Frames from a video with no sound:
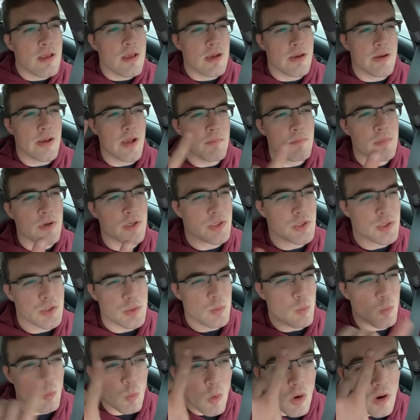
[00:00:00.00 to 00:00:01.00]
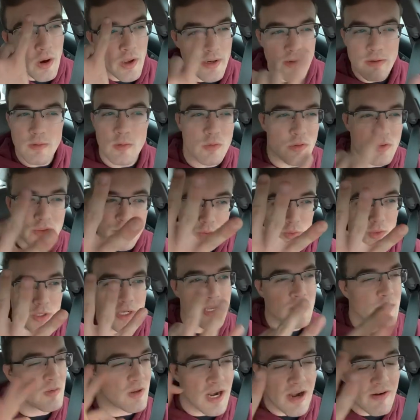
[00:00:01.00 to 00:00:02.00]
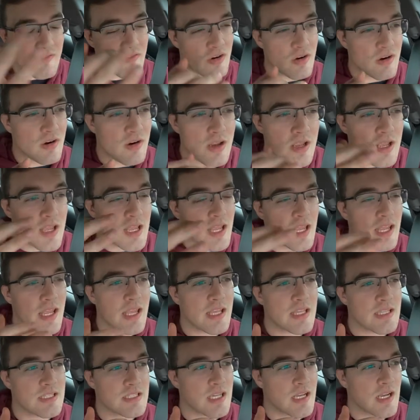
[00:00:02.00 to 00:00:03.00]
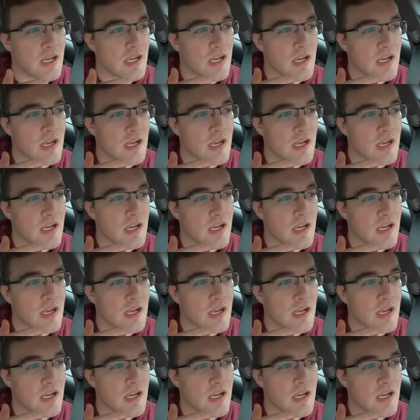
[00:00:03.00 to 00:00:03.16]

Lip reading: Number one, or three, whatever, is